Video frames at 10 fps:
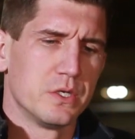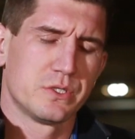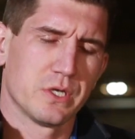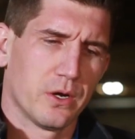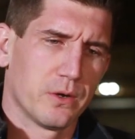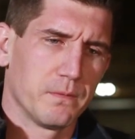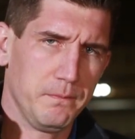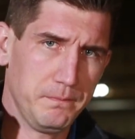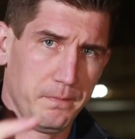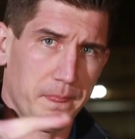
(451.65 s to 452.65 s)

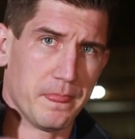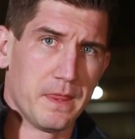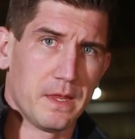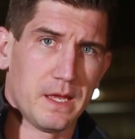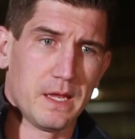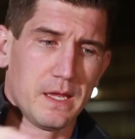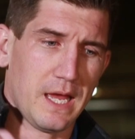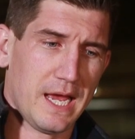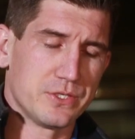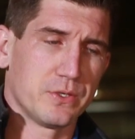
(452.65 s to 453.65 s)
So
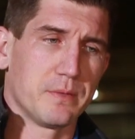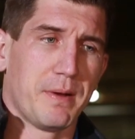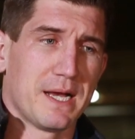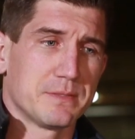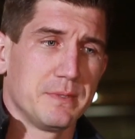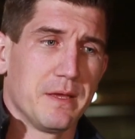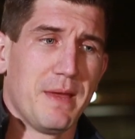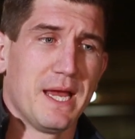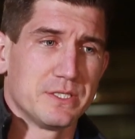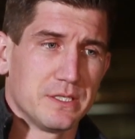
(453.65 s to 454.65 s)
as you can possibly
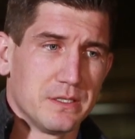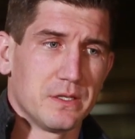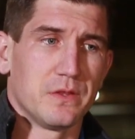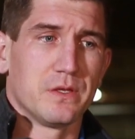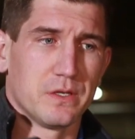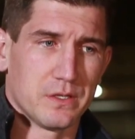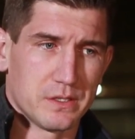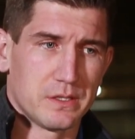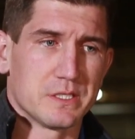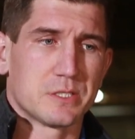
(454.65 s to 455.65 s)
imagine,
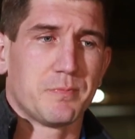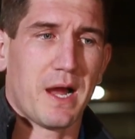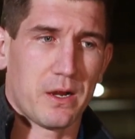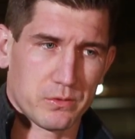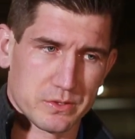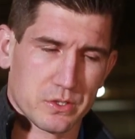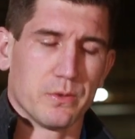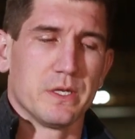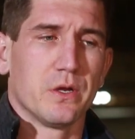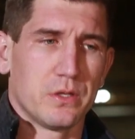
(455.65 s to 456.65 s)
the spiral was
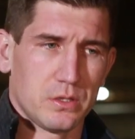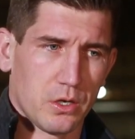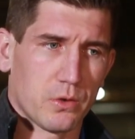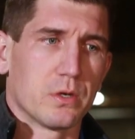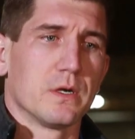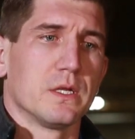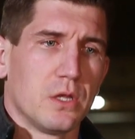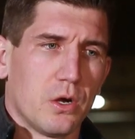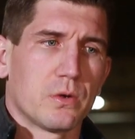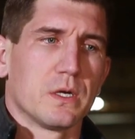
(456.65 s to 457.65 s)
going lower and
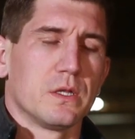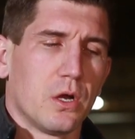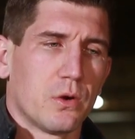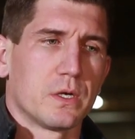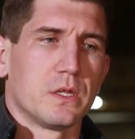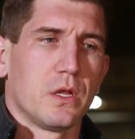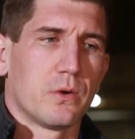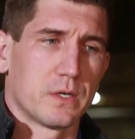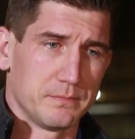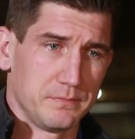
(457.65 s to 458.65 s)
lower and lower and
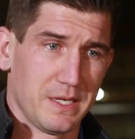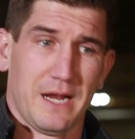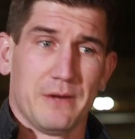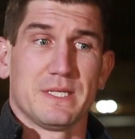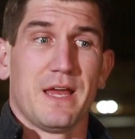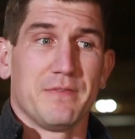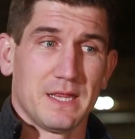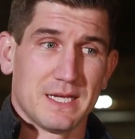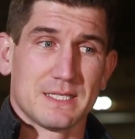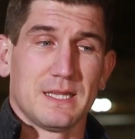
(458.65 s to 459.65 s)
lower, and I was having
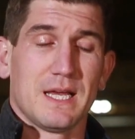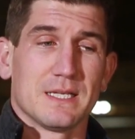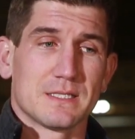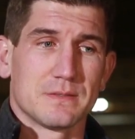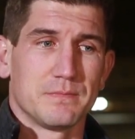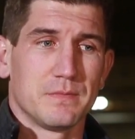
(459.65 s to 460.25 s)
less and less.